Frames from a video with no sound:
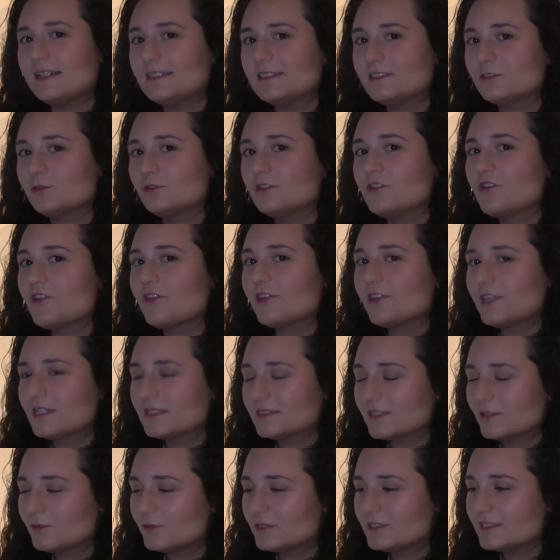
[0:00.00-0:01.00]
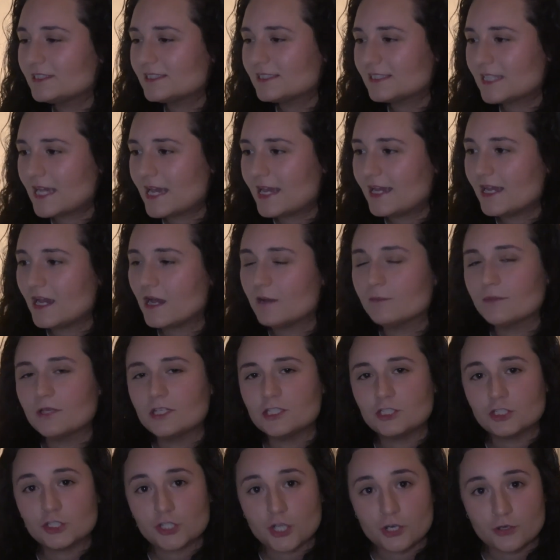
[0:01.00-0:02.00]
is all of the things I wanted to say. I'm going
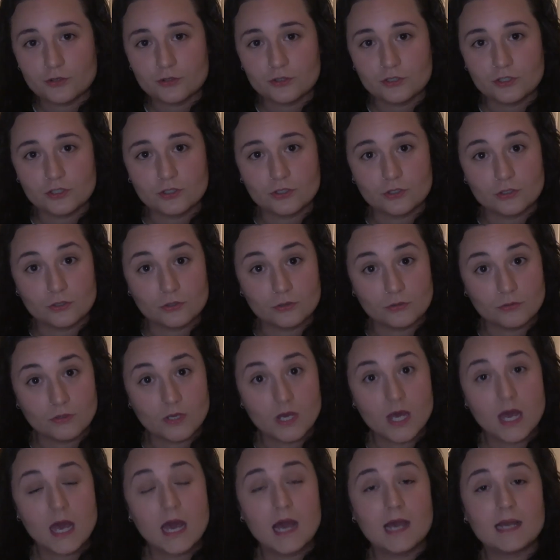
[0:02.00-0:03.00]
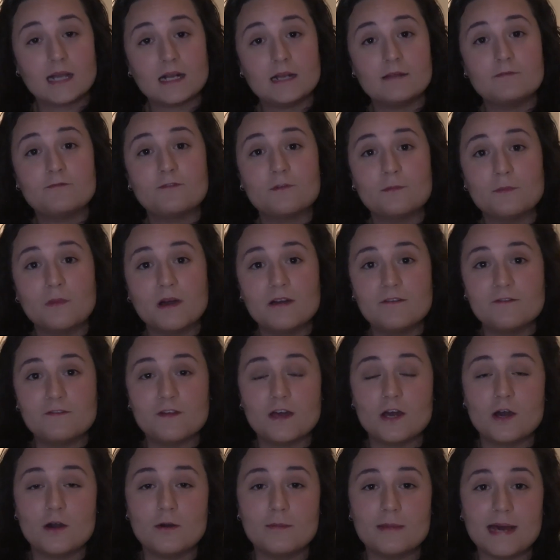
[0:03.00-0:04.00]
to show you a clip from my
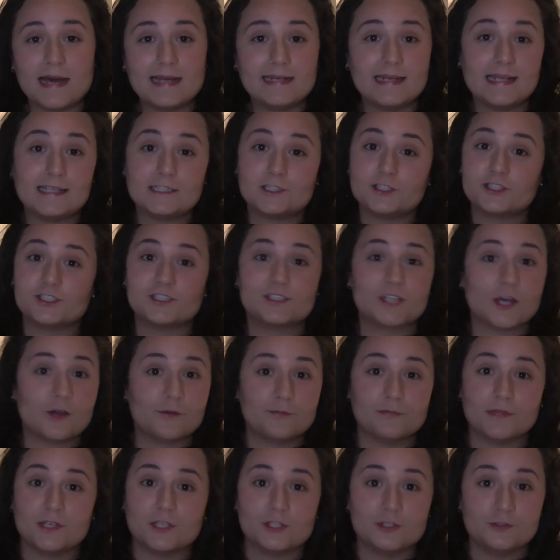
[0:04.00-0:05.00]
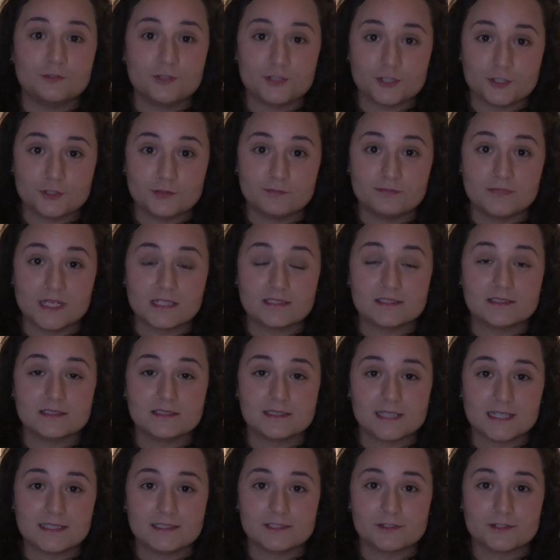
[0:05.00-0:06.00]
film, and let's just hope that YouTube doesn't
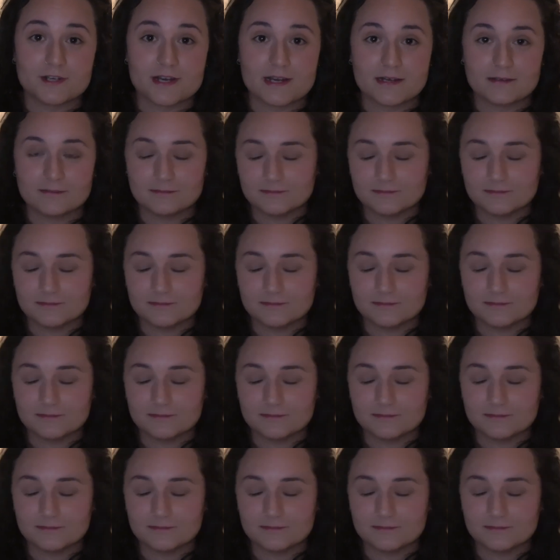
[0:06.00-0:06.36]
censor it.